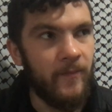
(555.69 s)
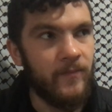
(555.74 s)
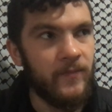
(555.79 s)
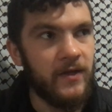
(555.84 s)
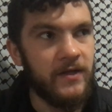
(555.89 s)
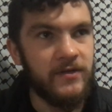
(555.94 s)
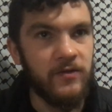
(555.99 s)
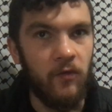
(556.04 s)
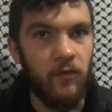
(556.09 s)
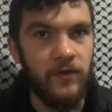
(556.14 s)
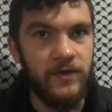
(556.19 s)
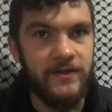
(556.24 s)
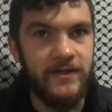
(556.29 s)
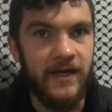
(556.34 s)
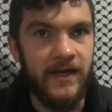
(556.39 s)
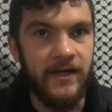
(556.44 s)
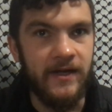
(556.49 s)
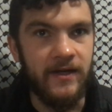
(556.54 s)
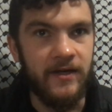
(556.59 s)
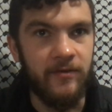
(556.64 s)
it's only
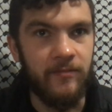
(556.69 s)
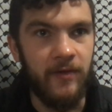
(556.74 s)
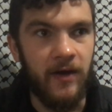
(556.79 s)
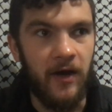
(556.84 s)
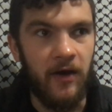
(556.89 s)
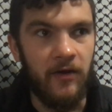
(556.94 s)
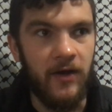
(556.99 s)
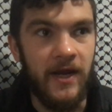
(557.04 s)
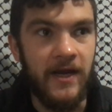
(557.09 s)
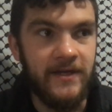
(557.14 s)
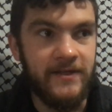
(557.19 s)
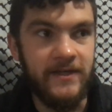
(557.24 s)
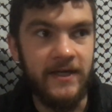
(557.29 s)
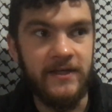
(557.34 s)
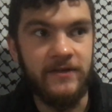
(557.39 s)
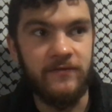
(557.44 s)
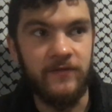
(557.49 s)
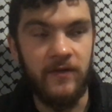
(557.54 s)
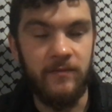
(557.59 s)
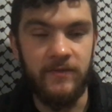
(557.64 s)
taken about 8
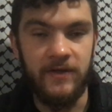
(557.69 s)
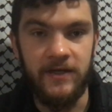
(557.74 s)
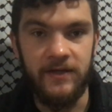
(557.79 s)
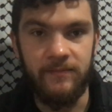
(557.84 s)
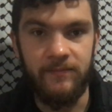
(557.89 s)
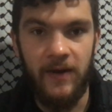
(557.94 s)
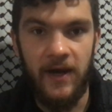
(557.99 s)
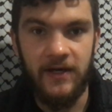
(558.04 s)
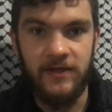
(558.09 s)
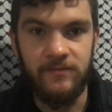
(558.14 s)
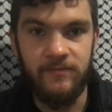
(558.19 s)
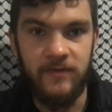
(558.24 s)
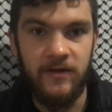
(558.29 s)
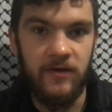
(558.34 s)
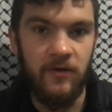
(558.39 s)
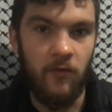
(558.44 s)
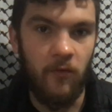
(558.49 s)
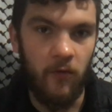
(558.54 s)
days for them to get back to me,